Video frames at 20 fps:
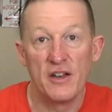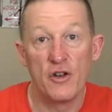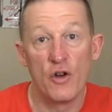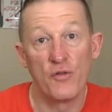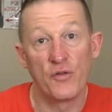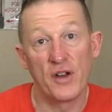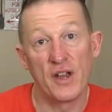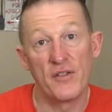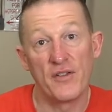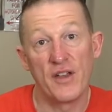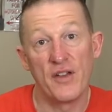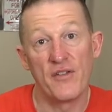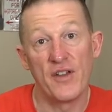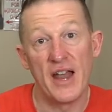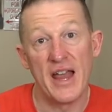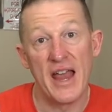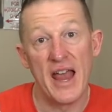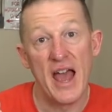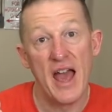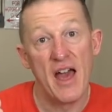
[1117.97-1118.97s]
Don't forget to give it
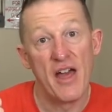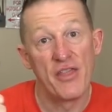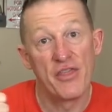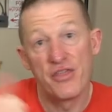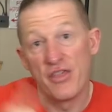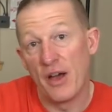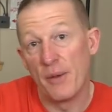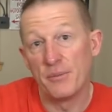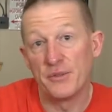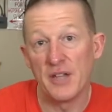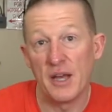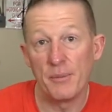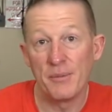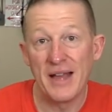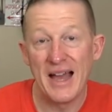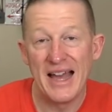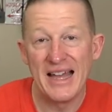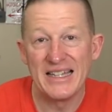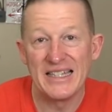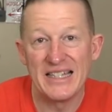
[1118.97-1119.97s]
a thumbs up,
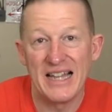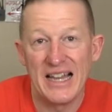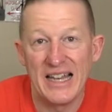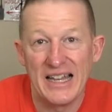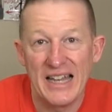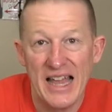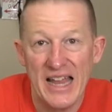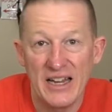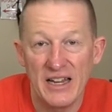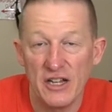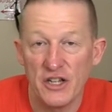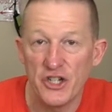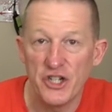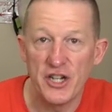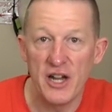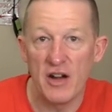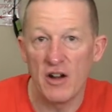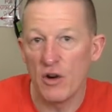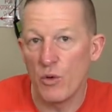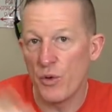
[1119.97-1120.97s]
guys. Like it,
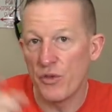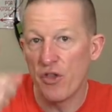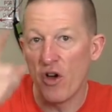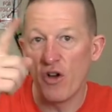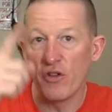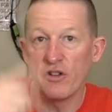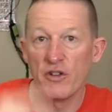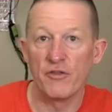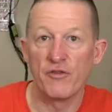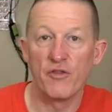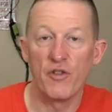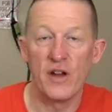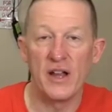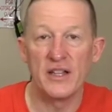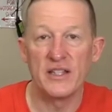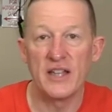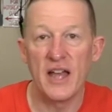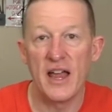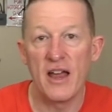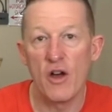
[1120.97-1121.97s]
share it with all your
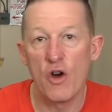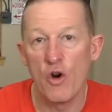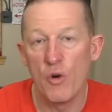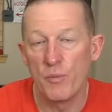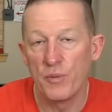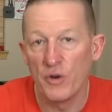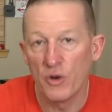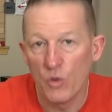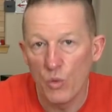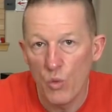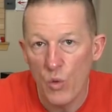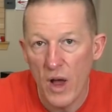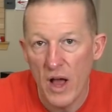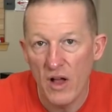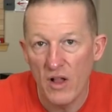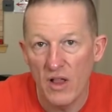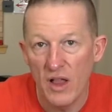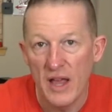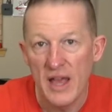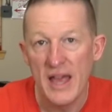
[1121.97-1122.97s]
friends. I hope you're
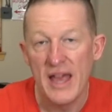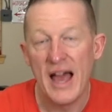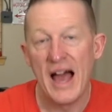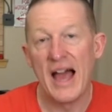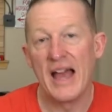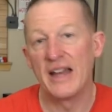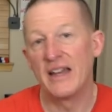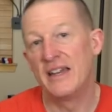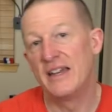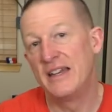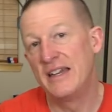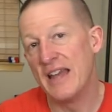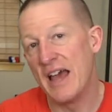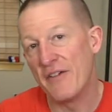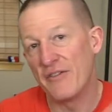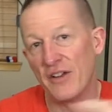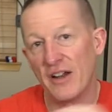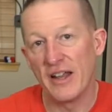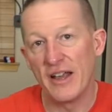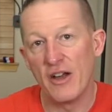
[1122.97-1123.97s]
well. I
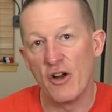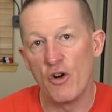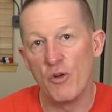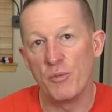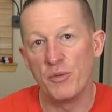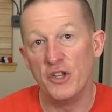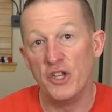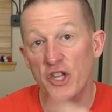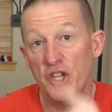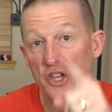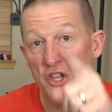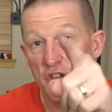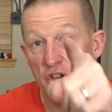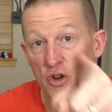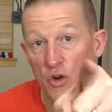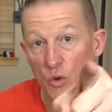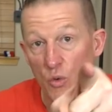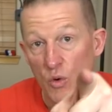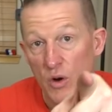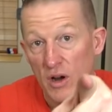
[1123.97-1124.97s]
definitely hope
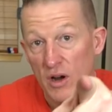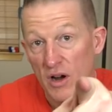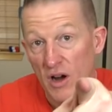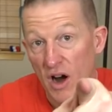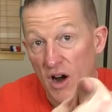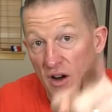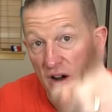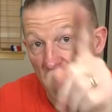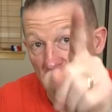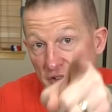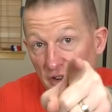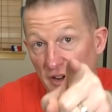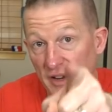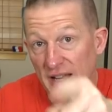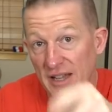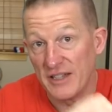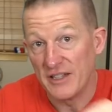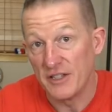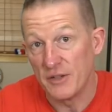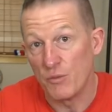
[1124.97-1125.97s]
you are out there
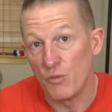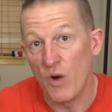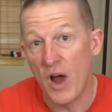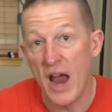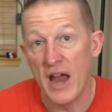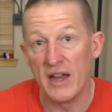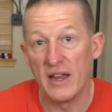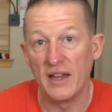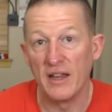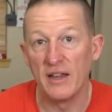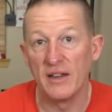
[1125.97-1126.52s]
getting some riding